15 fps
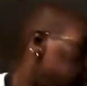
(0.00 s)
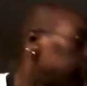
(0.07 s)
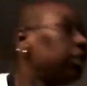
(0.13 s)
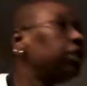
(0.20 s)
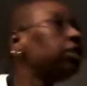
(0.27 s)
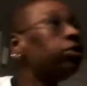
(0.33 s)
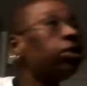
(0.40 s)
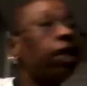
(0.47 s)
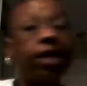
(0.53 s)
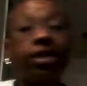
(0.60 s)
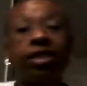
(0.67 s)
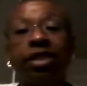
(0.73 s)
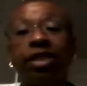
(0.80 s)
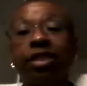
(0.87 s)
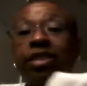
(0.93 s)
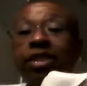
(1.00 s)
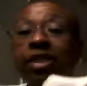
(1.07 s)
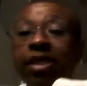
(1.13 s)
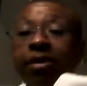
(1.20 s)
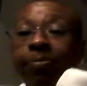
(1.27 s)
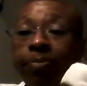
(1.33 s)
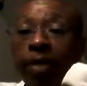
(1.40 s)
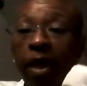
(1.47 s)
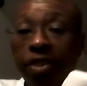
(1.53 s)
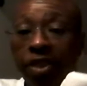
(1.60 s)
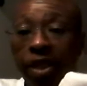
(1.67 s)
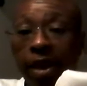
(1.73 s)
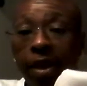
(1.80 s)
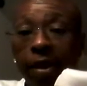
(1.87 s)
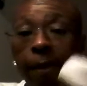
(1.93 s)
these are like 60 I
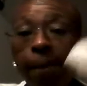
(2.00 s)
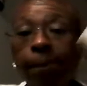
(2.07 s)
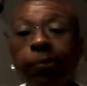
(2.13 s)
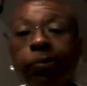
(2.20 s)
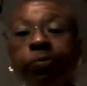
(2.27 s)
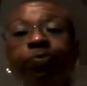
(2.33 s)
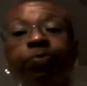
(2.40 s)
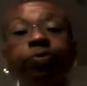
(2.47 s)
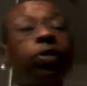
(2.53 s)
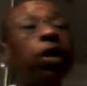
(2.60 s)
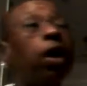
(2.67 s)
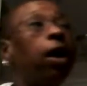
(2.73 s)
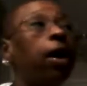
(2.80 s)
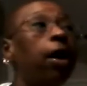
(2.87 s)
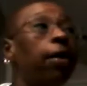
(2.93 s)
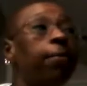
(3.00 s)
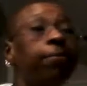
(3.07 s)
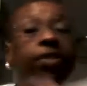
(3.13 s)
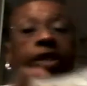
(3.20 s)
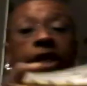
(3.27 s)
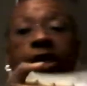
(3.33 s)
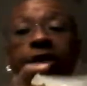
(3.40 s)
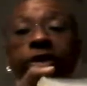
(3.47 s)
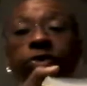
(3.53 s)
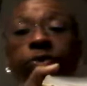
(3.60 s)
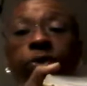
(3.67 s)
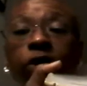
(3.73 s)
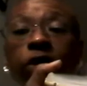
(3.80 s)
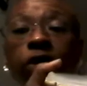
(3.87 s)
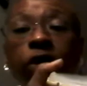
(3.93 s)
think, um, these
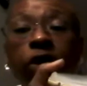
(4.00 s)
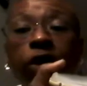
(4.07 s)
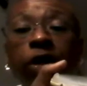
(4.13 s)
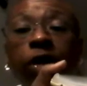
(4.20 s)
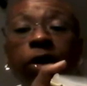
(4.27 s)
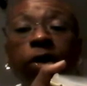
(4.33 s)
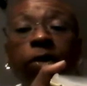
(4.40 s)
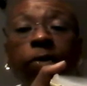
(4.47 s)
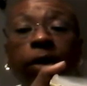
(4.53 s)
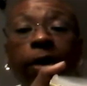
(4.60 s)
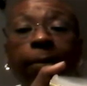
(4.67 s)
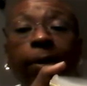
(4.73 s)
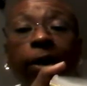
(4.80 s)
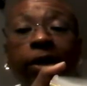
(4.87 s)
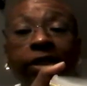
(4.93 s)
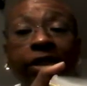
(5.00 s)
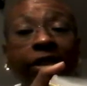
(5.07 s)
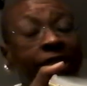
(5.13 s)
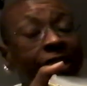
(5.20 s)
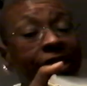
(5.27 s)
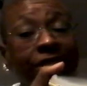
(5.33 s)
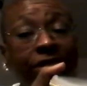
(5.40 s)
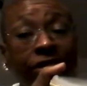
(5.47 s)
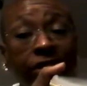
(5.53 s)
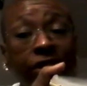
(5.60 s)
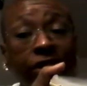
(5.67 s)
were when I bought these, and these are a